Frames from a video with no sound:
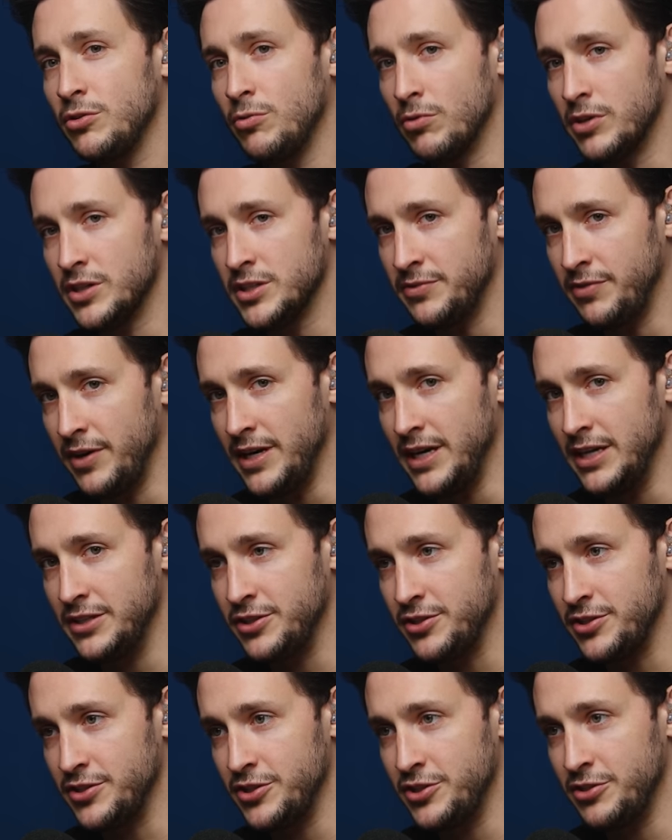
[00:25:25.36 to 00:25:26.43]
the worst
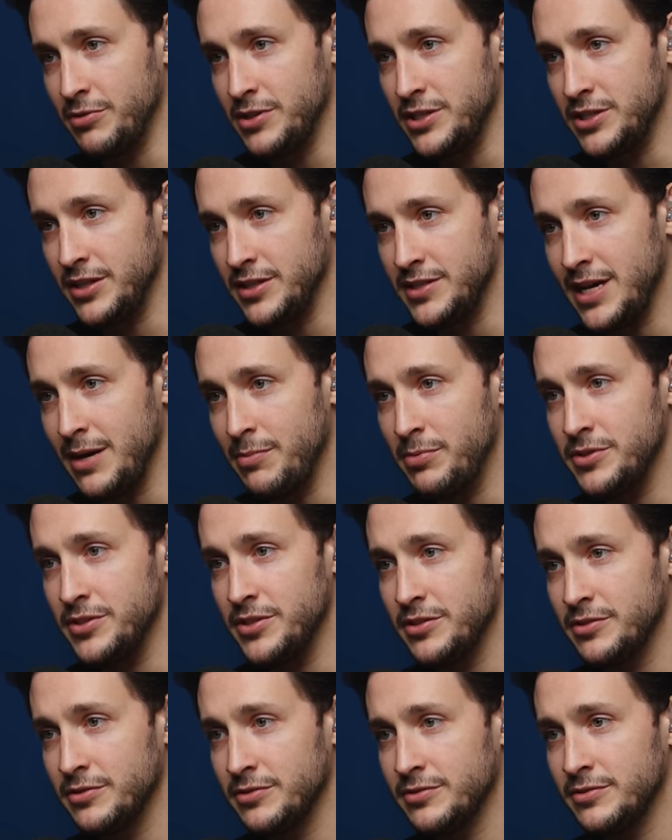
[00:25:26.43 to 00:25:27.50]
financial situation that's happened to you?